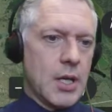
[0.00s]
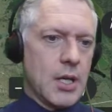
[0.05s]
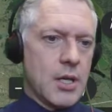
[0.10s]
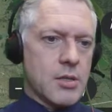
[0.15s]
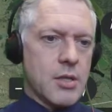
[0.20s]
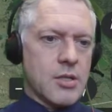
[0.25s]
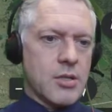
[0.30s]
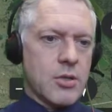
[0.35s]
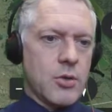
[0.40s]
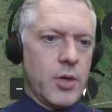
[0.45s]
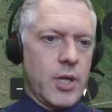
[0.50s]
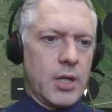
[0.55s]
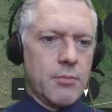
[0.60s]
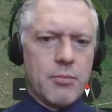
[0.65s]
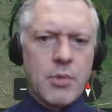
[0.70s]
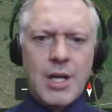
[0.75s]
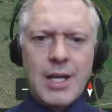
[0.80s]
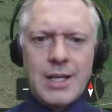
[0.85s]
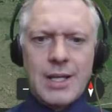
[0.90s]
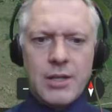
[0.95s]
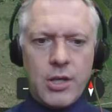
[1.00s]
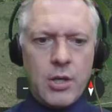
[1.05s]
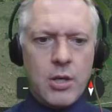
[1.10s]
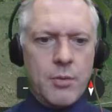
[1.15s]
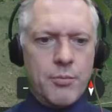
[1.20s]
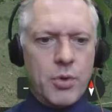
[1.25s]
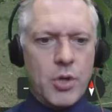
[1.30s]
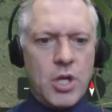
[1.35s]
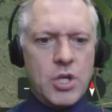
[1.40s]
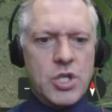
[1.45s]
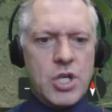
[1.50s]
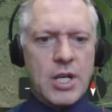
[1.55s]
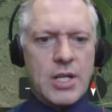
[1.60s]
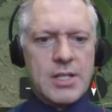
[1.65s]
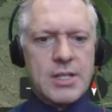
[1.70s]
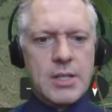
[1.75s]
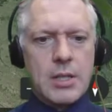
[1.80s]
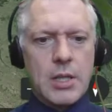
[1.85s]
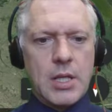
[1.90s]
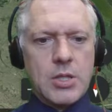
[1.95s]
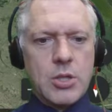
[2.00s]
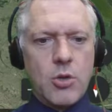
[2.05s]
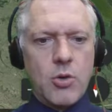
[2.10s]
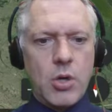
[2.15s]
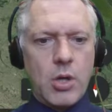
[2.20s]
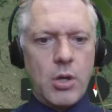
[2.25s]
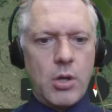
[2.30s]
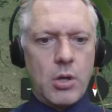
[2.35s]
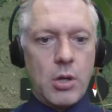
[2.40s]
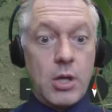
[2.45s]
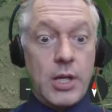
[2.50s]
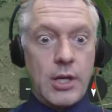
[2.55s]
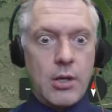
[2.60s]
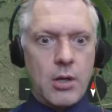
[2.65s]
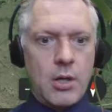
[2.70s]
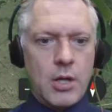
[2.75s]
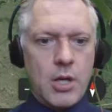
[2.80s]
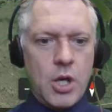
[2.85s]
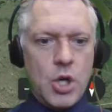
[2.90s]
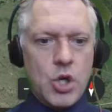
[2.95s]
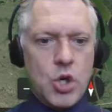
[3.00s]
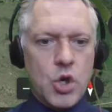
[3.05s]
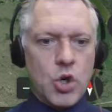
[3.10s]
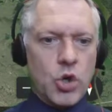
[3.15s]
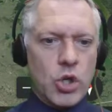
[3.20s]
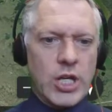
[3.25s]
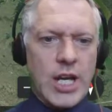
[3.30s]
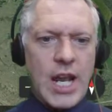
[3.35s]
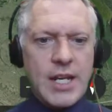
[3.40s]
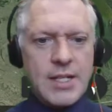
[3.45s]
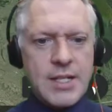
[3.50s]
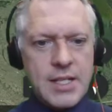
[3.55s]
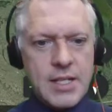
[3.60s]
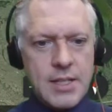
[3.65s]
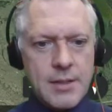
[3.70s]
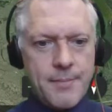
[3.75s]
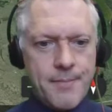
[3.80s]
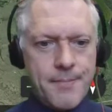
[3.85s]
So let's go ahead, click on projects, let's click on create.